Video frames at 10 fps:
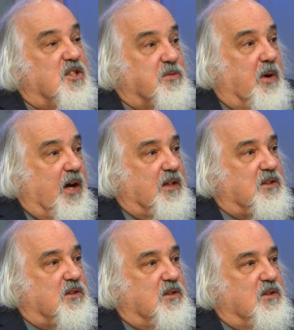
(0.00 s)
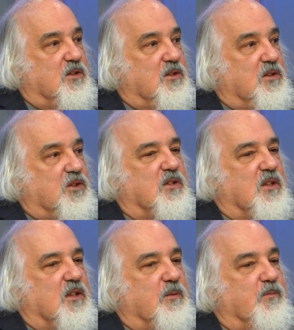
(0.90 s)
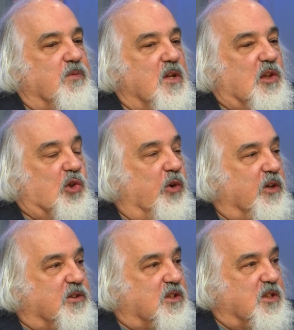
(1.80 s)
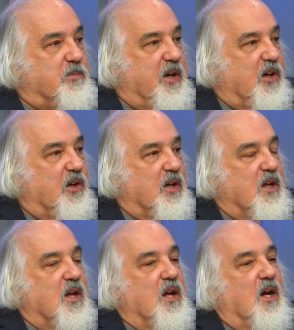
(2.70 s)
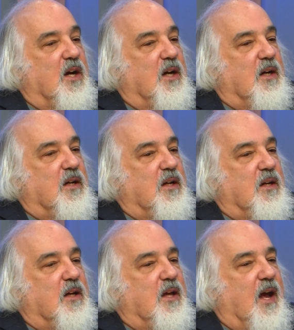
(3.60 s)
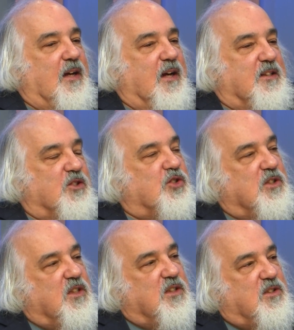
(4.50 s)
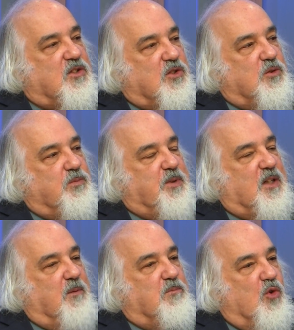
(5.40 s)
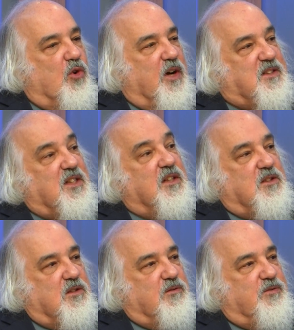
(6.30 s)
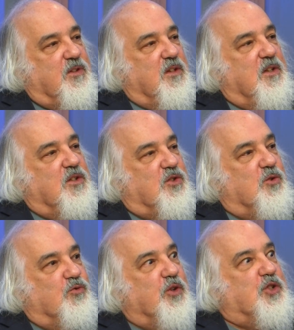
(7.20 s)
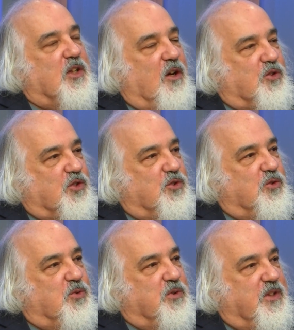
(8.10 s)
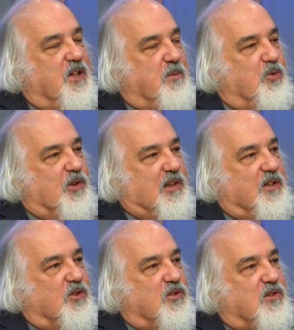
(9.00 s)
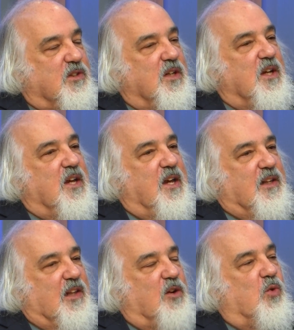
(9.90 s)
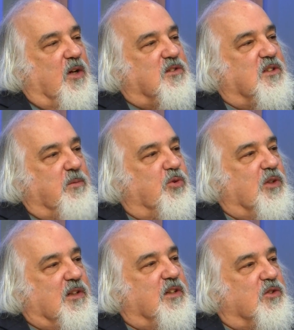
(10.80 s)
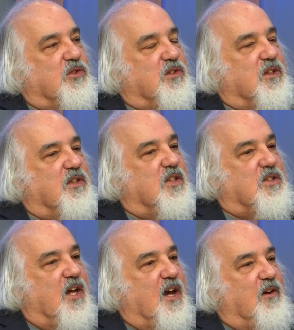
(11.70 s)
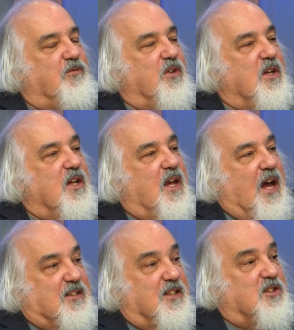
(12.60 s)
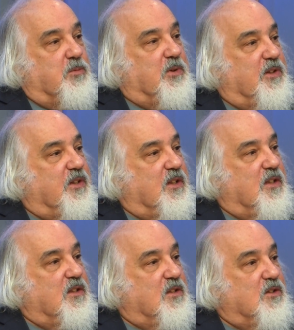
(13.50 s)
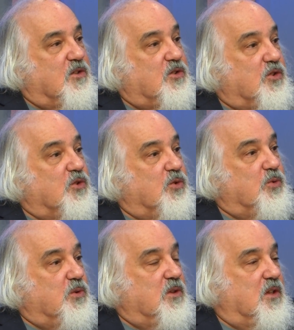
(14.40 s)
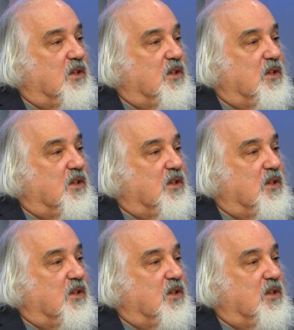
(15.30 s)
smart. She's loyal to the mayor. I think she needs to become more attentive to reaching out to the neighborhood leaders, and likewise neighborhood leaders need to have accessibility to